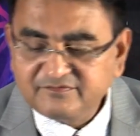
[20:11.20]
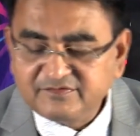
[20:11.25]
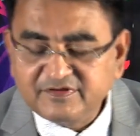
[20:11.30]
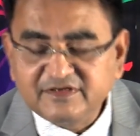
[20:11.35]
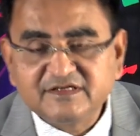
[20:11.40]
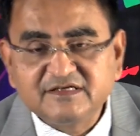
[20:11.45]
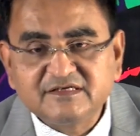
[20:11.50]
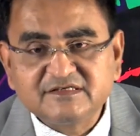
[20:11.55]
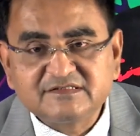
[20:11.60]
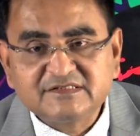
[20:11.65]

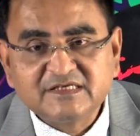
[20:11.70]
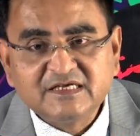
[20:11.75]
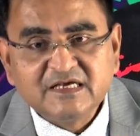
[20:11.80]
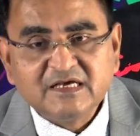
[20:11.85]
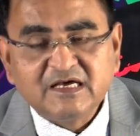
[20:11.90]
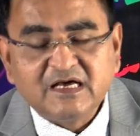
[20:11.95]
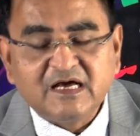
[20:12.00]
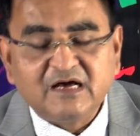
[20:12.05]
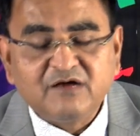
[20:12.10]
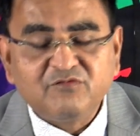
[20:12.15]
various
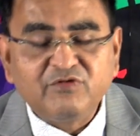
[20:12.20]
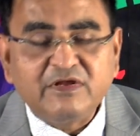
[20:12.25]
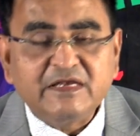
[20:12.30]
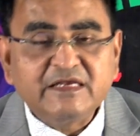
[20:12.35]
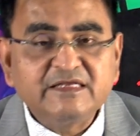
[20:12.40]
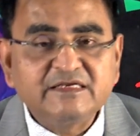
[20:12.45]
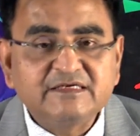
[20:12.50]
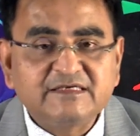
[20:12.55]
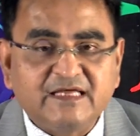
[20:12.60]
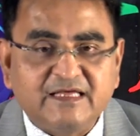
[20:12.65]

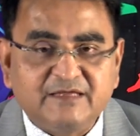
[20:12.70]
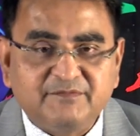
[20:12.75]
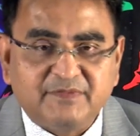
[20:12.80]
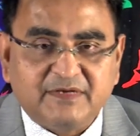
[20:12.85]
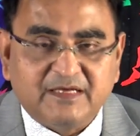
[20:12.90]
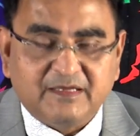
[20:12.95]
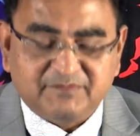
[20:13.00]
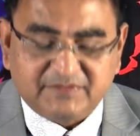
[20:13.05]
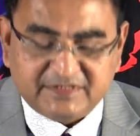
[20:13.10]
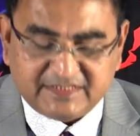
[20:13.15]
welding type
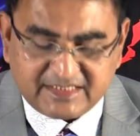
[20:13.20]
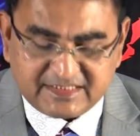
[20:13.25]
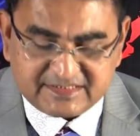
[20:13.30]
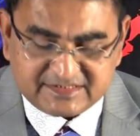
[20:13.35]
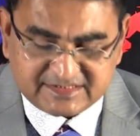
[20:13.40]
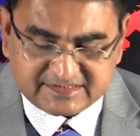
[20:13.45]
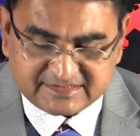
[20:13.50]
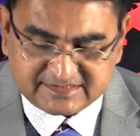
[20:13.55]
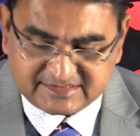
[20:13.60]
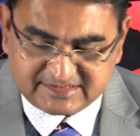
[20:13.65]

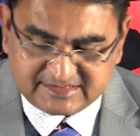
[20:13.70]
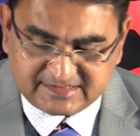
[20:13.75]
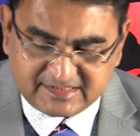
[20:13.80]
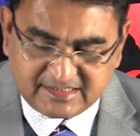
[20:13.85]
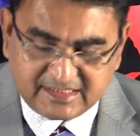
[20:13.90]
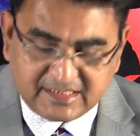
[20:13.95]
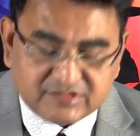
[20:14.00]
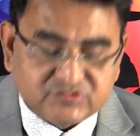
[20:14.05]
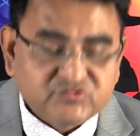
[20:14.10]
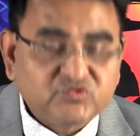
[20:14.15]
applications.
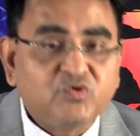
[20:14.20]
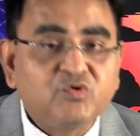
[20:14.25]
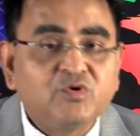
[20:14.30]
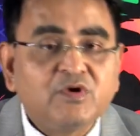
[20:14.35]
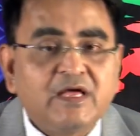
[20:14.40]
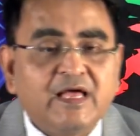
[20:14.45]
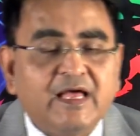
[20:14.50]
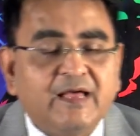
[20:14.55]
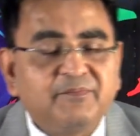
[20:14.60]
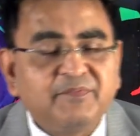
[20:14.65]

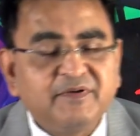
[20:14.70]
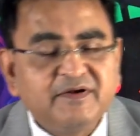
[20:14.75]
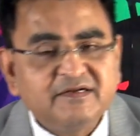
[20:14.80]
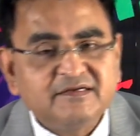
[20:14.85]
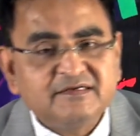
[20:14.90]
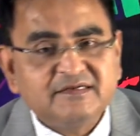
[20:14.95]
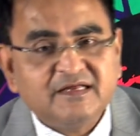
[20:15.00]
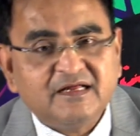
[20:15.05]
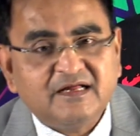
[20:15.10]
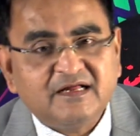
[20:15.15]
So,
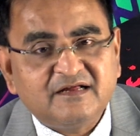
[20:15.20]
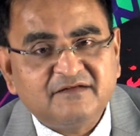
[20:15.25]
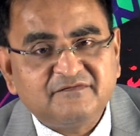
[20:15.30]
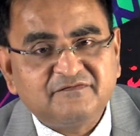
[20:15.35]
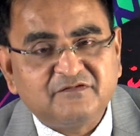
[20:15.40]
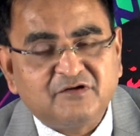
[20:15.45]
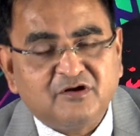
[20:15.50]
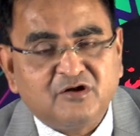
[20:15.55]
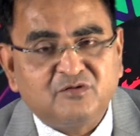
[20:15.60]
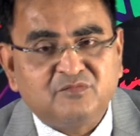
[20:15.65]
apart uh,
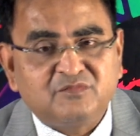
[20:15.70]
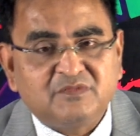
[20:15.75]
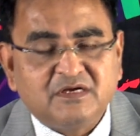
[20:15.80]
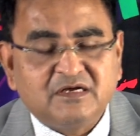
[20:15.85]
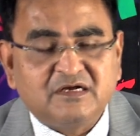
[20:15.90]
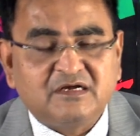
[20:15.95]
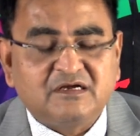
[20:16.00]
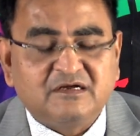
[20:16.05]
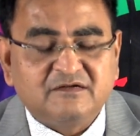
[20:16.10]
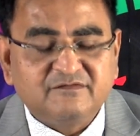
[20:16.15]
from
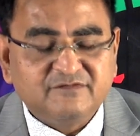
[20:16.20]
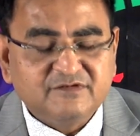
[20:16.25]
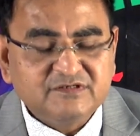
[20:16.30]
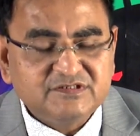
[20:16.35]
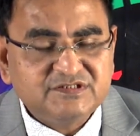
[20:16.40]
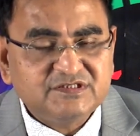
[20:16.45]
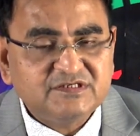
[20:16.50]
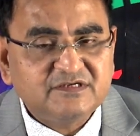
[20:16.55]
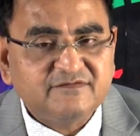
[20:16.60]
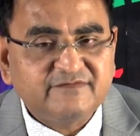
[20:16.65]
uh,
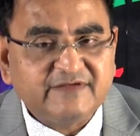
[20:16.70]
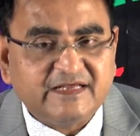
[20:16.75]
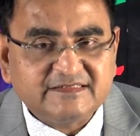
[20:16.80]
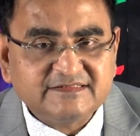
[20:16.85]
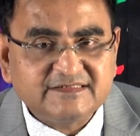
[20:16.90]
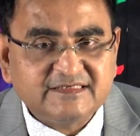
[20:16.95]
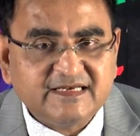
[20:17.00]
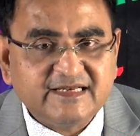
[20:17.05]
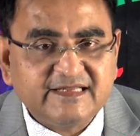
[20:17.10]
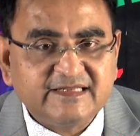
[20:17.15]
conversion of
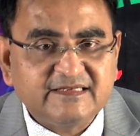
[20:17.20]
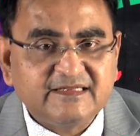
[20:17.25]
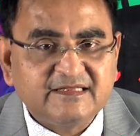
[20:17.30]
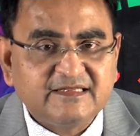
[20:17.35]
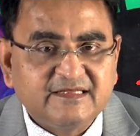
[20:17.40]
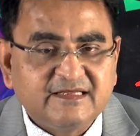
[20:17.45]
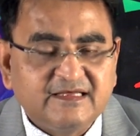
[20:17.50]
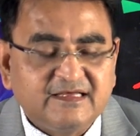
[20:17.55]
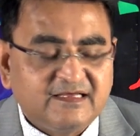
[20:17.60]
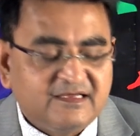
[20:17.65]
acetylene
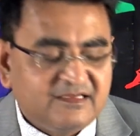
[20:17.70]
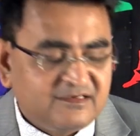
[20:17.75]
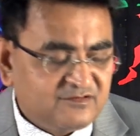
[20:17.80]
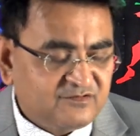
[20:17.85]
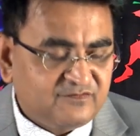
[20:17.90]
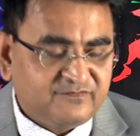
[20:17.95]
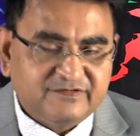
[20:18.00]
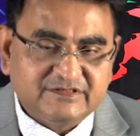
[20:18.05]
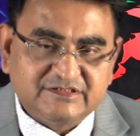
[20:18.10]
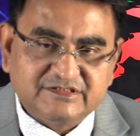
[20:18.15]
uh,
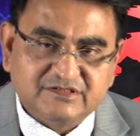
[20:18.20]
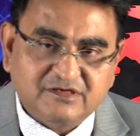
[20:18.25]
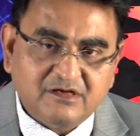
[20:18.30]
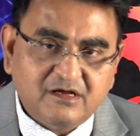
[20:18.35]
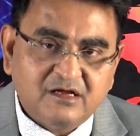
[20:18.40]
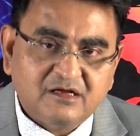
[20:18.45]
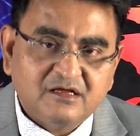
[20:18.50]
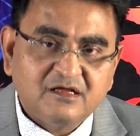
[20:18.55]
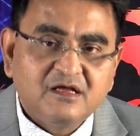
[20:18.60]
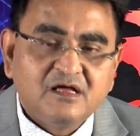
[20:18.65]
to
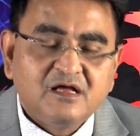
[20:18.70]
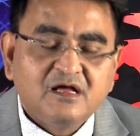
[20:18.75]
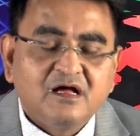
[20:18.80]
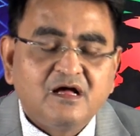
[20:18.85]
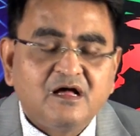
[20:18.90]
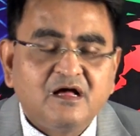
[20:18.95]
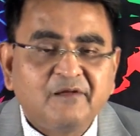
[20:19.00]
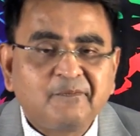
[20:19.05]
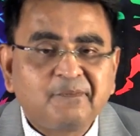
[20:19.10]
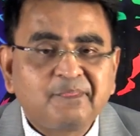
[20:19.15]
feedstock,
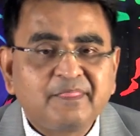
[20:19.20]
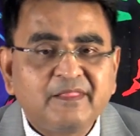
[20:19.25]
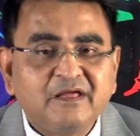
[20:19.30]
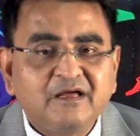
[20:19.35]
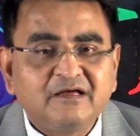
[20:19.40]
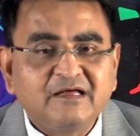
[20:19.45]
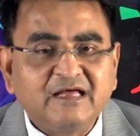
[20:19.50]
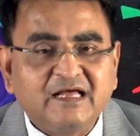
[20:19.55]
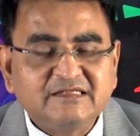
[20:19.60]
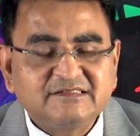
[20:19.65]

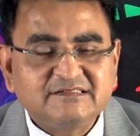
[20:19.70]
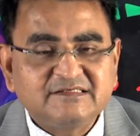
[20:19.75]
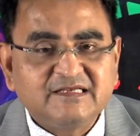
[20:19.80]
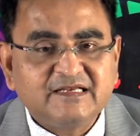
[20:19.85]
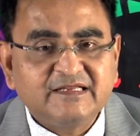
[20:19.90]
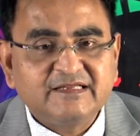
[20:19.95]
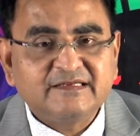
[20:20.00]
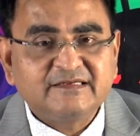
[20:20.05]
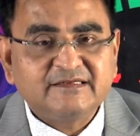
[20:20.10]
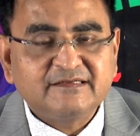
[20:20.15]

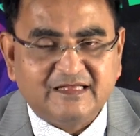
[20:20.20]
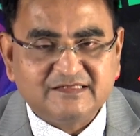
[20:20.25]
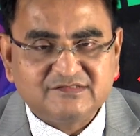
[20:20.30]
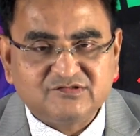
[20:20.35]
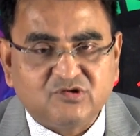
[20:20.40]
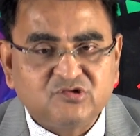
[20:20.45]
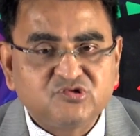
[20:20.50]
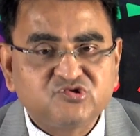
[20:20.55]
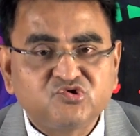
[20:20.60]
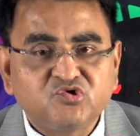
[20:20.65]
acetylene has
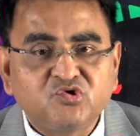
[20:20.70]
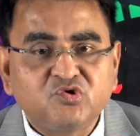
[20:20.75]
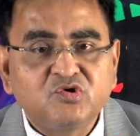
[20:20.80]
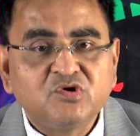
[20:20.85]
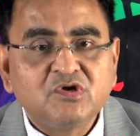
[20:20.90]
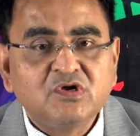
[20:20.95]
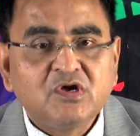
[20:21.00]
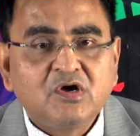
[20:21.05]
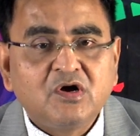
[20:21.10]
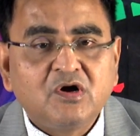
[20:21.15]

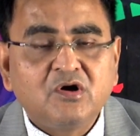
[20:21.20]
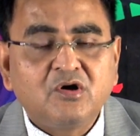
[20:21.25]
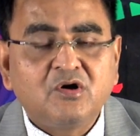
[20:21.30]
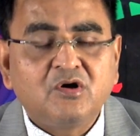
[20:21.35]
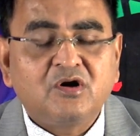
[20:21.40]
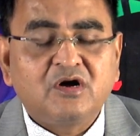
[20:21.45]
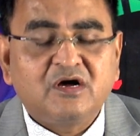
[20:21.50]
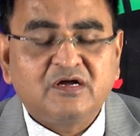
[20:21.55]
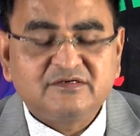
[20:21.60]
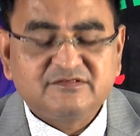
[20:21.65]
also
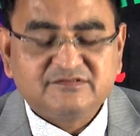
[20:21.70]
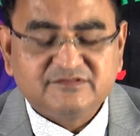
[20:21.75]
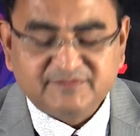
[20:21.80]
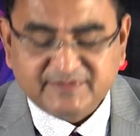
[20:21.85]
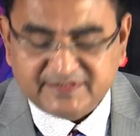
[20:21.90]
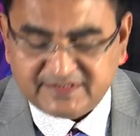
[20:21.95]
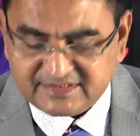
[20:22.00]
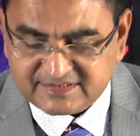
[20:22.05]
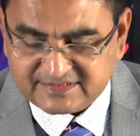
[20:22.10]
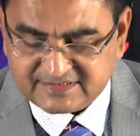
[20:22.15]
a
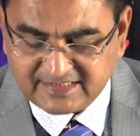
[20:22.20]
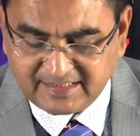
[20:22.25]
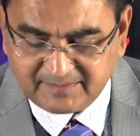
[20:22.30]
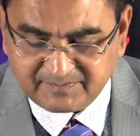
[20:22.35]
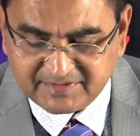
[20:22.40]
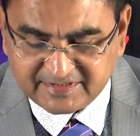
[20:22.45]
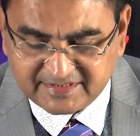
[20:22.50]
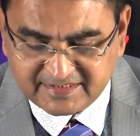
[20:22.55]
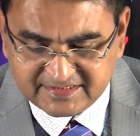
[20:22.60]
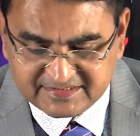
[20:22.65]
tremendous
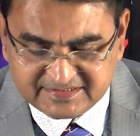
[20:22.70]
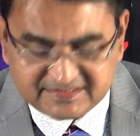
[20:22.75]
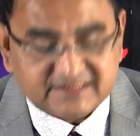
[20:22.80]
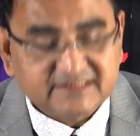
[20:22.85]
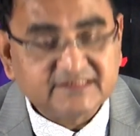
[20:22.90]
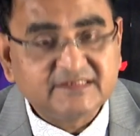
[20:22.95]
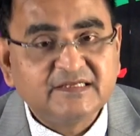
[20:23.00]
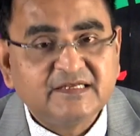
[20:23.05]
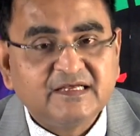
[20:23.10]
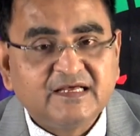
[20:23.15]

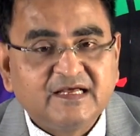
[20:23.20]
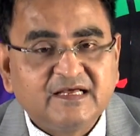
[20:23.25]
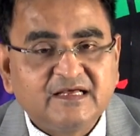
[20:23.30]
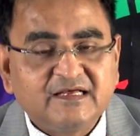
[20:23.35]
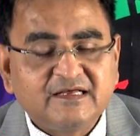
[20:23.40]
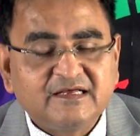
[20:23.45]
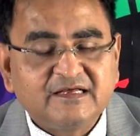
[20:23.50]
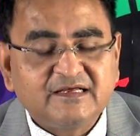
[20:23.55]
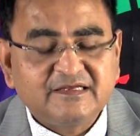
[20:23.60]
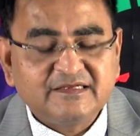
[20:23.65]
application
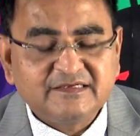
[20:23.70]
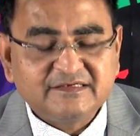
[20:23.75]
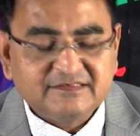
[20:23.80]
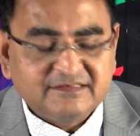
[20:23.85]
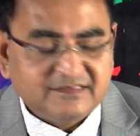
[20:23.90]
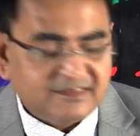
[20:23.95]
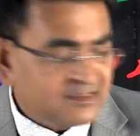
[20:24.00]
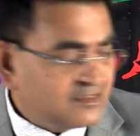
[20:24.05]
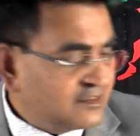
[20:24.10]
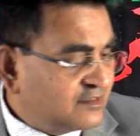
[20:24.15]

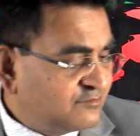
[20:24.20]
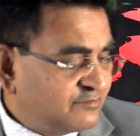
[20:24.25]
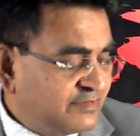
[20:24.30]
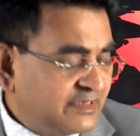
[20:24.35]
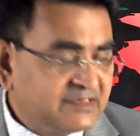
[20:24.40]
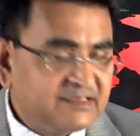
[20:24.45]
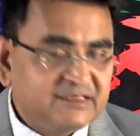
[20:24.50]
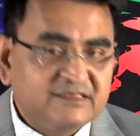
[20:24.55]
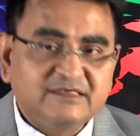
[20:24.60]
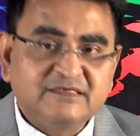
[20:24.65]
in
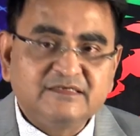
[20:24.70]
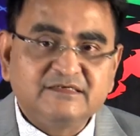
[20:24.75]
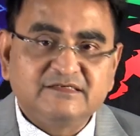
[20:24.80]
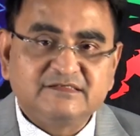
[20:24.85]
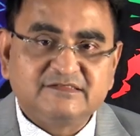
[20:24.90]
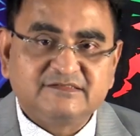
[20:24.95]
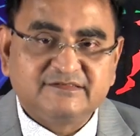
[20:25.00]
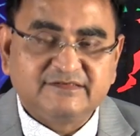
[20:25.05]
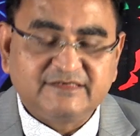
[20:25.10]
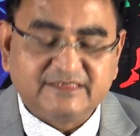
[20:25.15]
welding
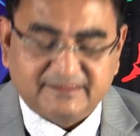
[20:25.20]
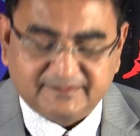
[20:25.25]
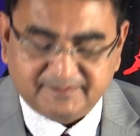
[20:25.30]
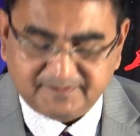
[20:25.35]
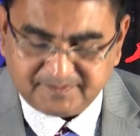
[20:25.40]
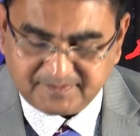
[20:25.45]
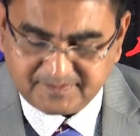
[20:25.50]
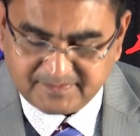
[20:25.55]
industry.